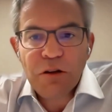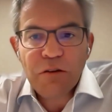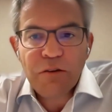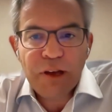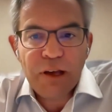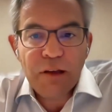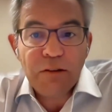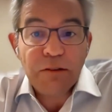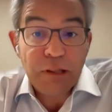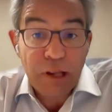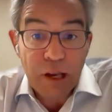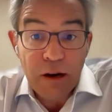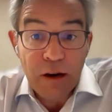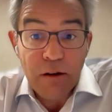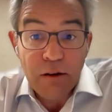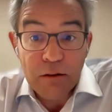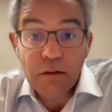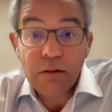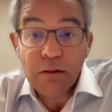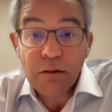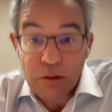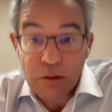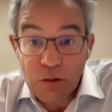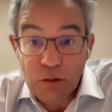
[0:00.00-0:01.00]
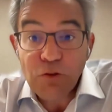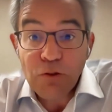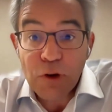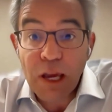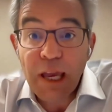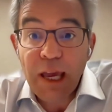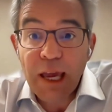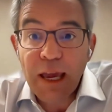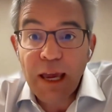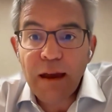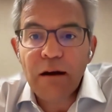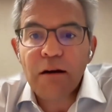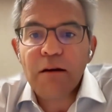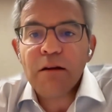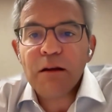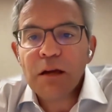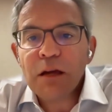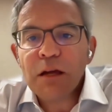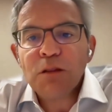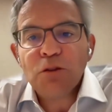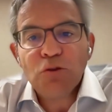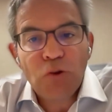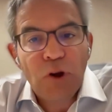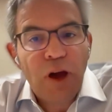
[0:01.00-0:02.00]
of healthcare
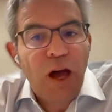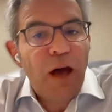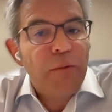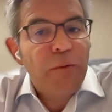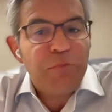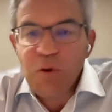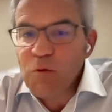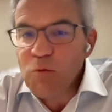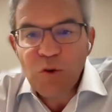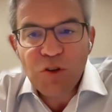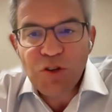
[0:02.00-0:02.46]
to happen,